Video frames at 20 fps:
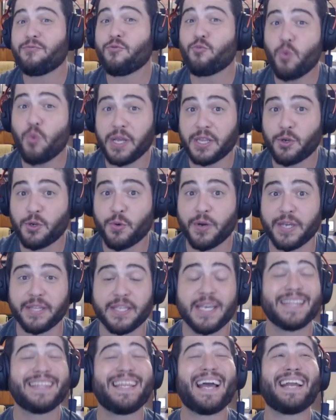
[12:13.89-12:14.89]
with crit.
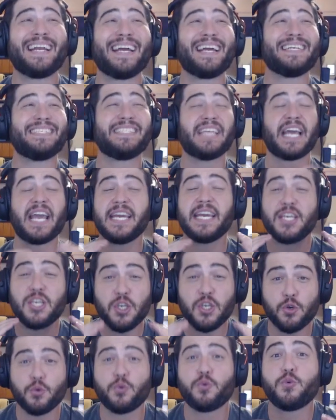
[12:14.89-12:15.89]
That is a
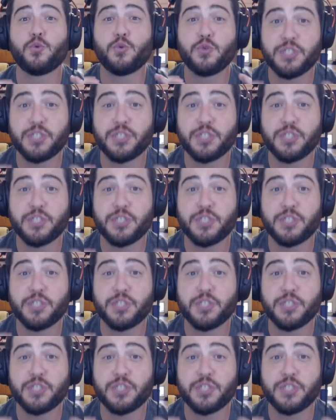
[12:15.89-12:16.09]
huge